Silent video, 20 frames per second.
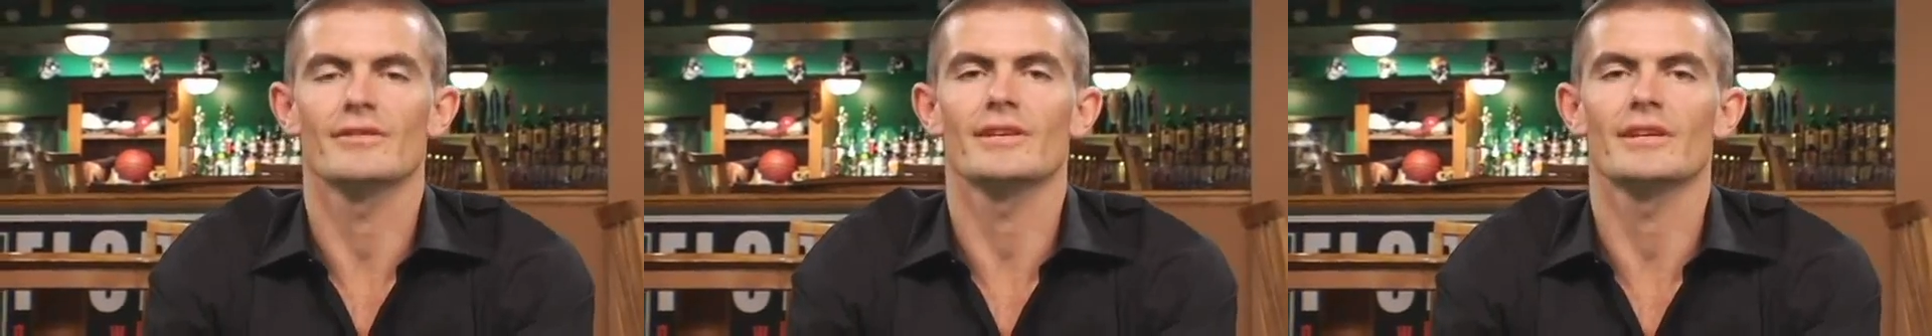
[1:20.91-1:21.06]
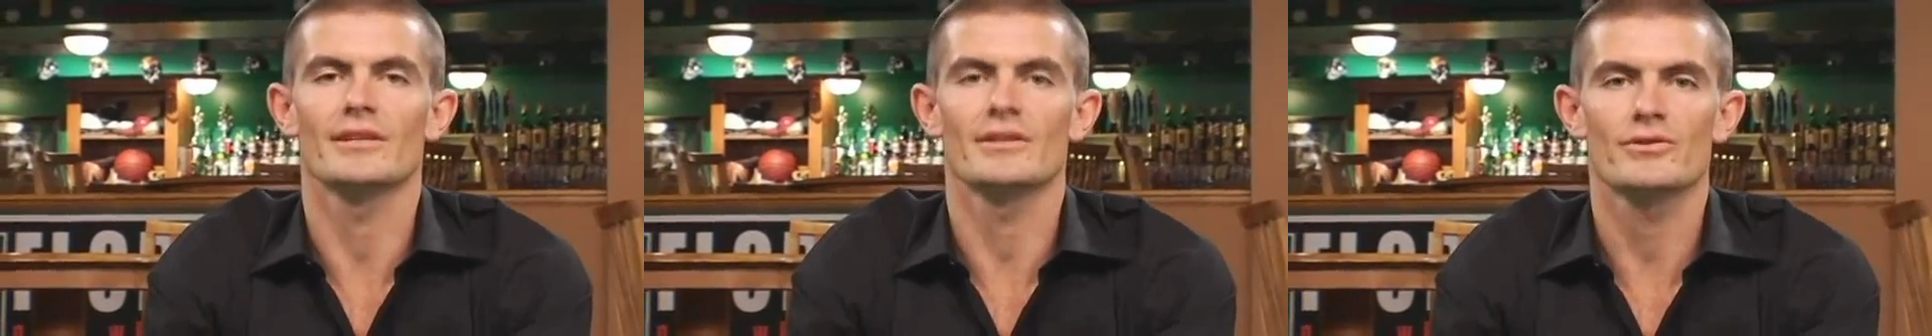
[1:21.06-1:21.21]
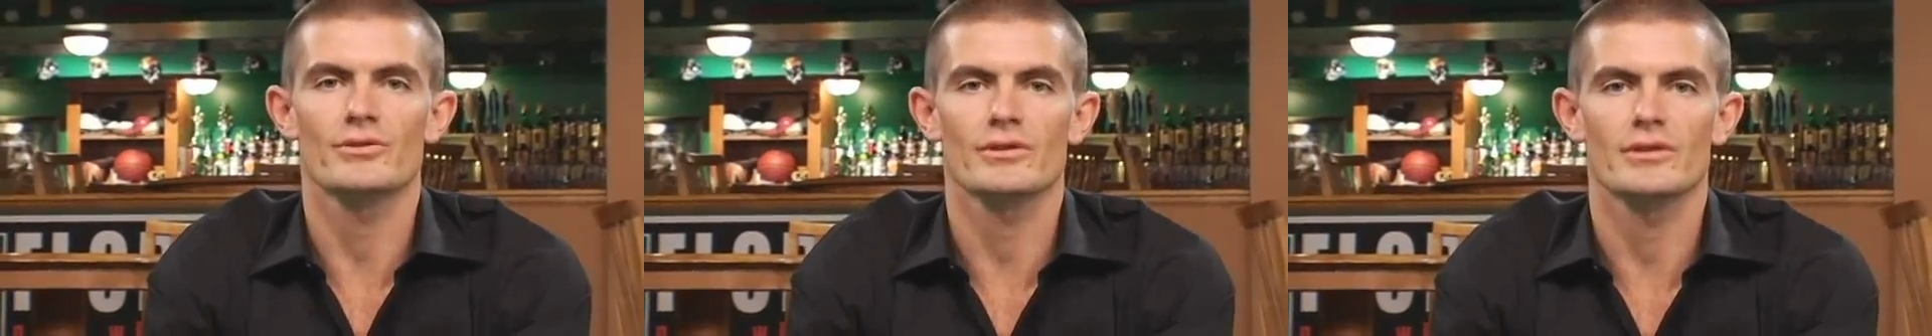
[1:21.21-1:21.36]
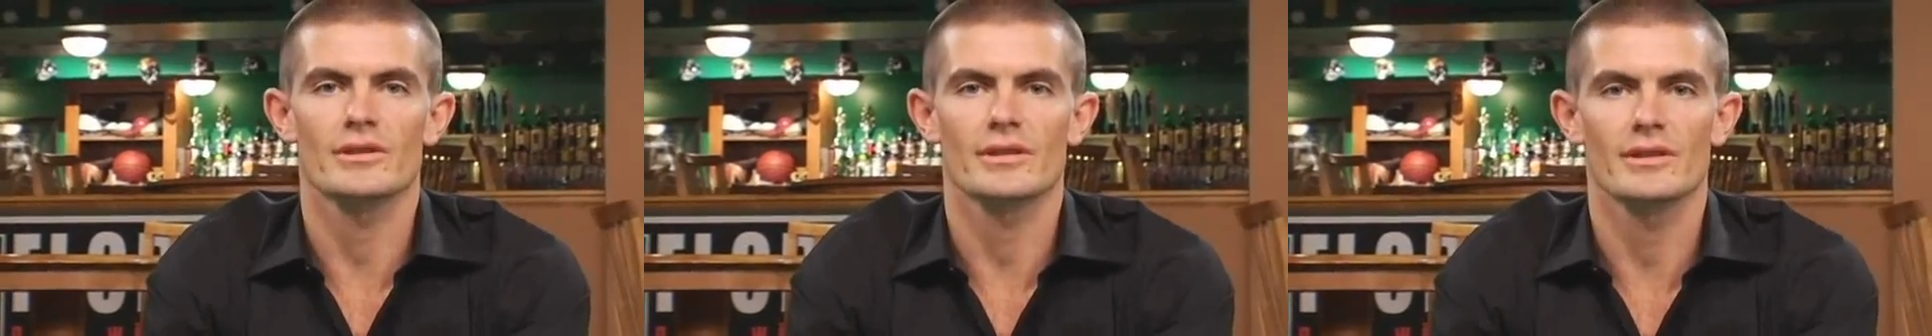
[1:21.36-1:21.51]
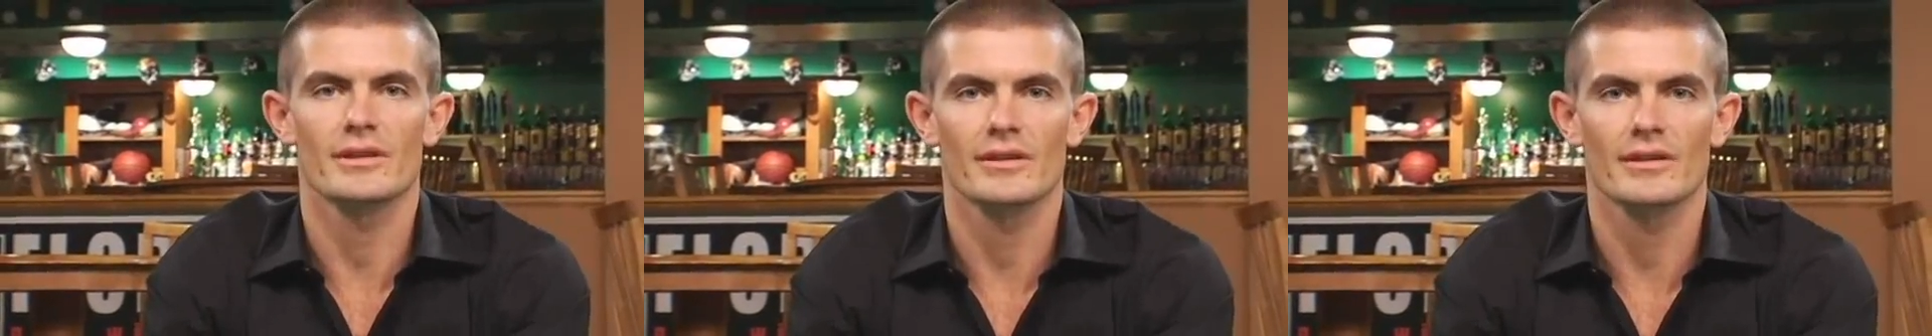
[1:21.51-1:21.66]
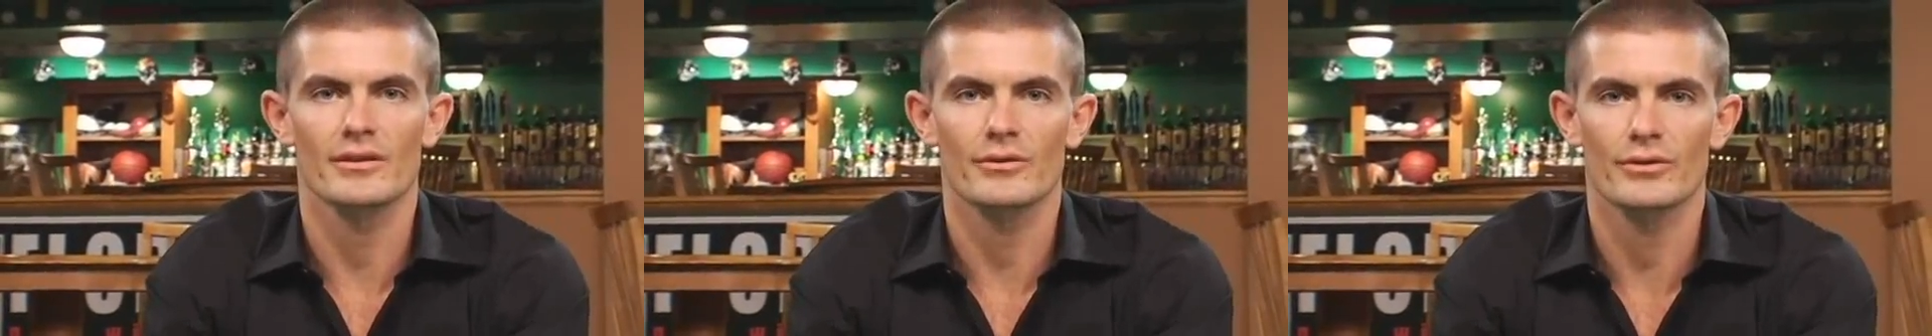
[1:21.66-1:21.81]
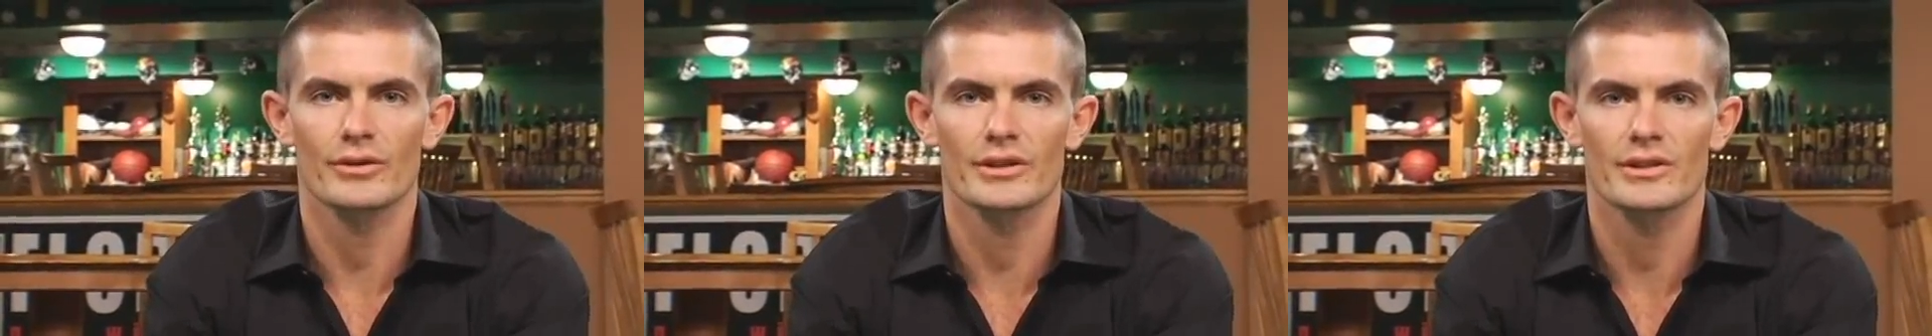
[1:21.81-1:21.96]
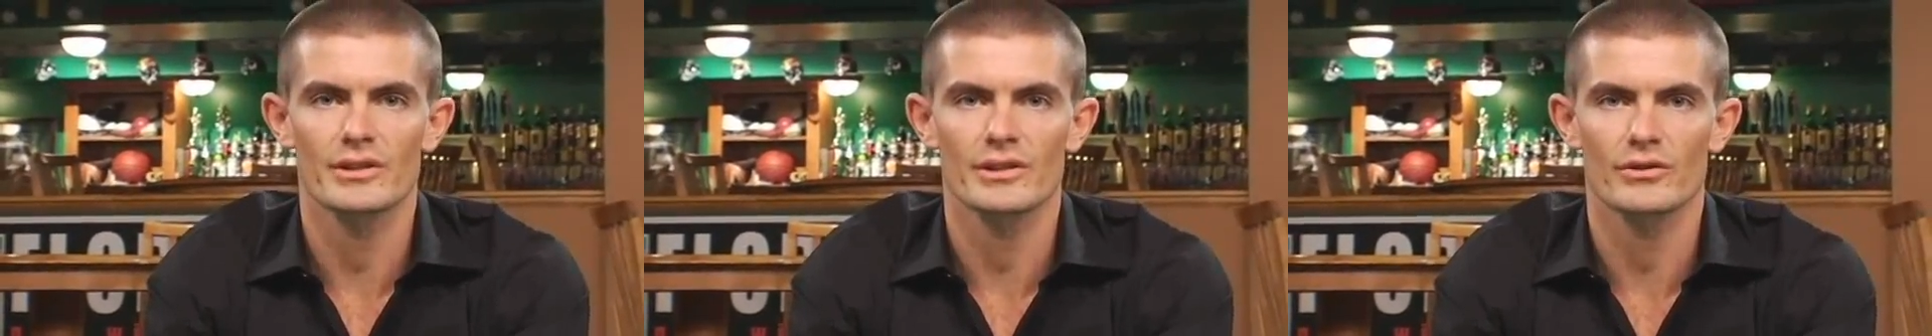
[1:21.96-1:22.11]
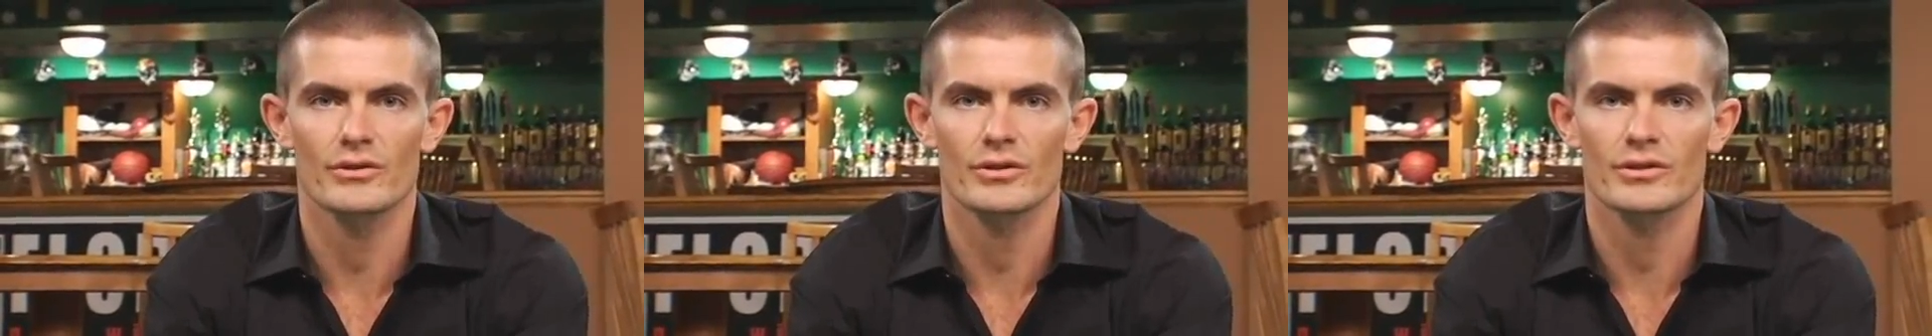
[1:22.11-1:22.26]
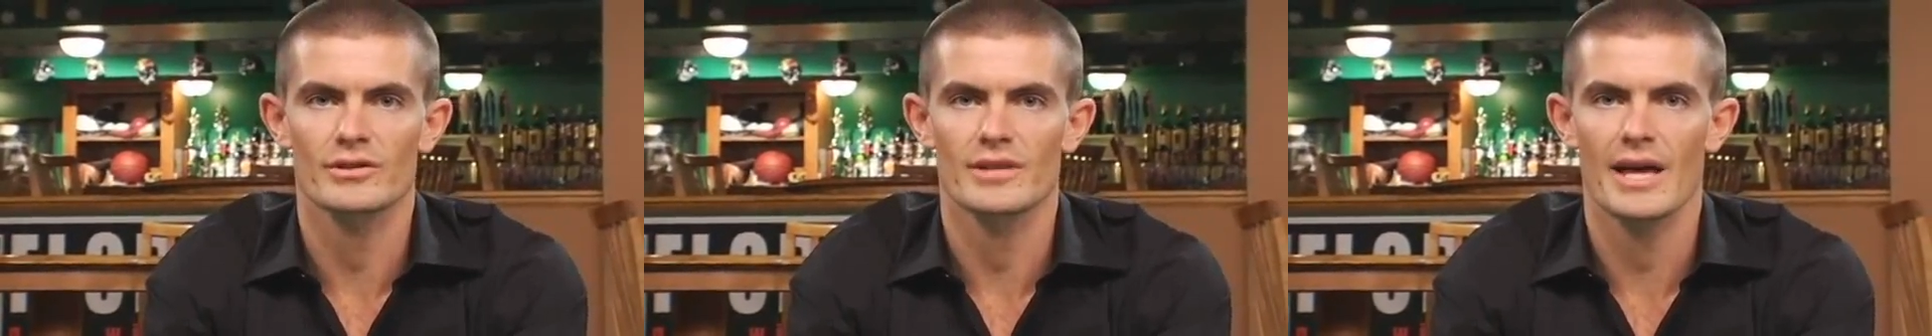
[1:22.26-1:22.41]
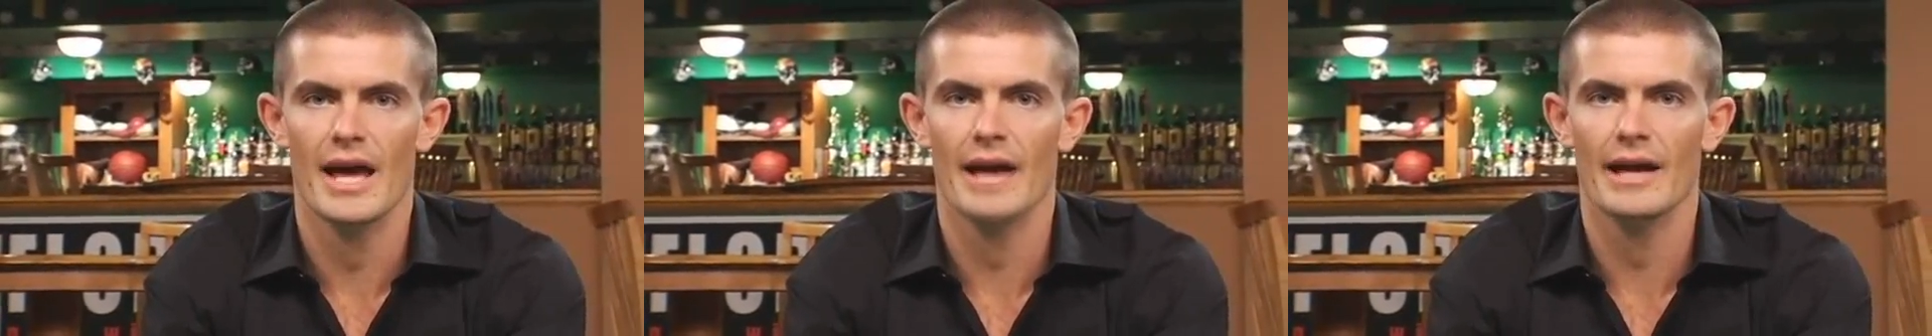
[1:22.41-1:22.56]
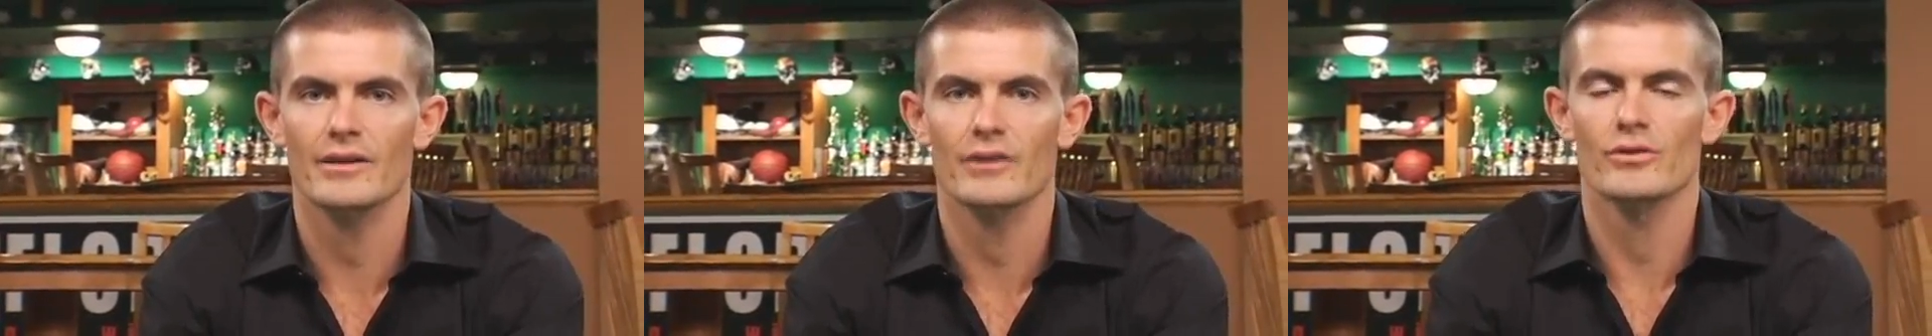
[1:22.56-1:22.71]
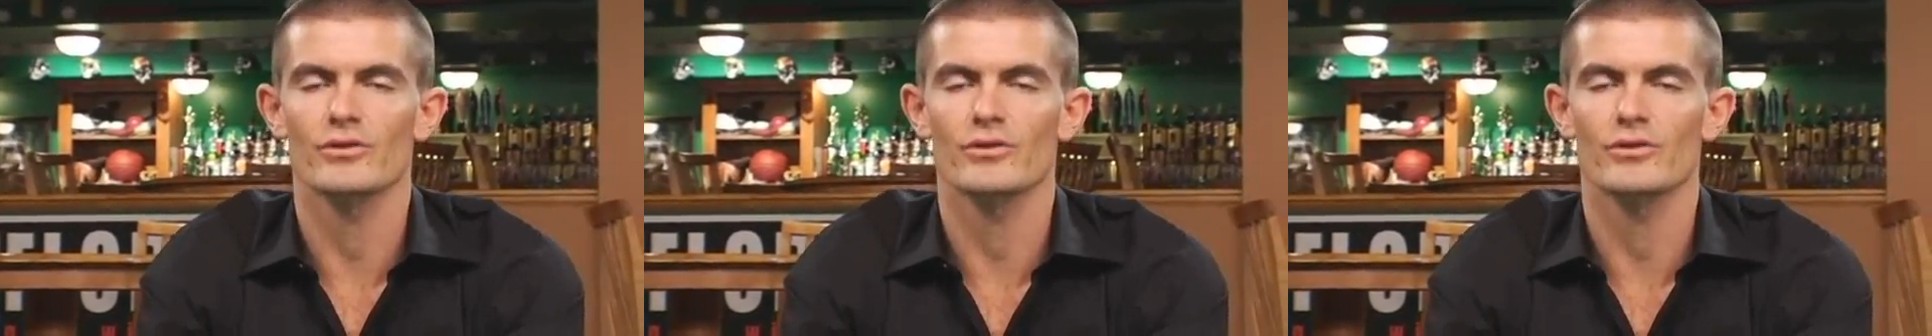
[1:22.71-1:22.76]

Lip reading: interested in increasing your stack.